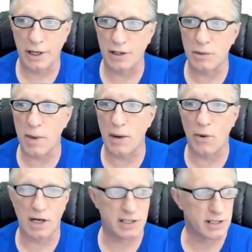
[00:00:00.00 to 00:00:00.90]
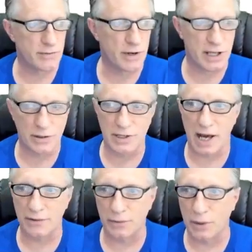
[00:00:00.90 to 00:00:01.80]
You may watch this video
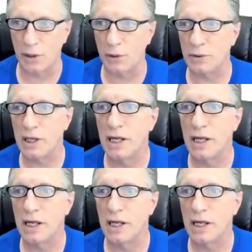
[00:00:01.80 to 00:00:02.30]
down the road,